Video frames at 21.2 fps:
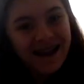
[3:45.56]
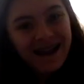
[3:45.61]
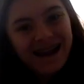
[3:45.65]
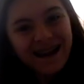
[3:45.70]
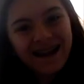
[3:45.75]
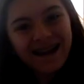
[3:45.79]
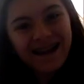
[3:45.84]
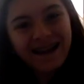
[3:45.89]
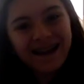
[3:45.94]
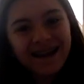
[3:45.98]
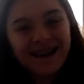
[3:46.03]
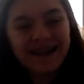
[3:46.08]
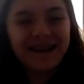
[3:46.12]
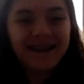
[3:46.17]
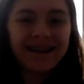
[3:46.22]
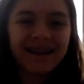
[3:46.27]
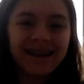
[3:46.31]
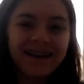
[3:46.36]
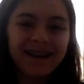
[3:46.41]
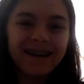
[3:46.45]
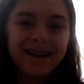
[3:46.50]
And if you call
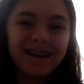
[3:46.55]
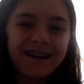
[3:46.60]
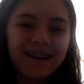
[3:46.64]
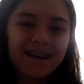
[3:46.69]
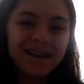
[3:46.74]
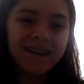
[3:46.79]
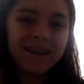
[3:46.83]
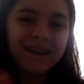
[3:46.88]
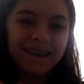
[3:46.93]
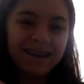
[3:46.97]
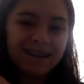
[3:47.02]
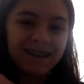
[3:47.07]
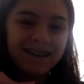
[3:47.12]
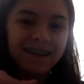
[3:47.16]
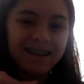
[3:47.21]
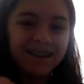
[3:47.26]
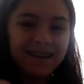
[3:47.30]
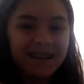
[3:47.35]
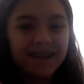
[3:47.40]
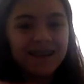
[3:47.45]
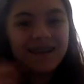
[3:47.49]
in the next 10 minutes,
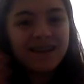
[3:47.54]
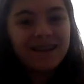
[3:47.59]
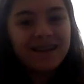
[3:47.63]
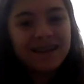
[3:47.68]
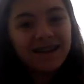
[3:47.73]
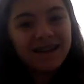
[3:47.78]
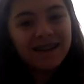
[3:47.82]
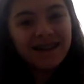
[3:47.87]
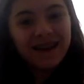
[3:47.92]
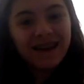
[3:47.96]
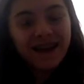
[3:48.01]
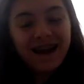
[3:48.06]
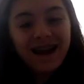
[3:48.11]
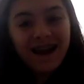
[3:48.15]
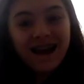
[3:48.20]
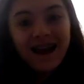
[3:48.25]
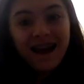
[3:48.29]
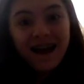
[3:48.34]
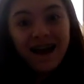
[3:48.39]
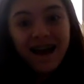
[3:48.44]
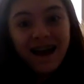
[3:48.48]
we'll even give you
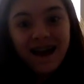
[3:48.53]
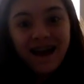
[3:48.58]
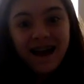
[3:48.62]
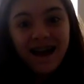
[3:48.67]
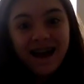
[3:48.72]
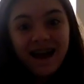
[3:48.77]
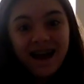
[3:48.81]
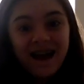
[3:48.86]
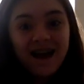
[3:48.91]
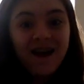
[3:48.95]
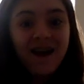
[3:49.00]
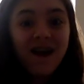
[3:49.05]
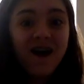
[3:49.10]
this free,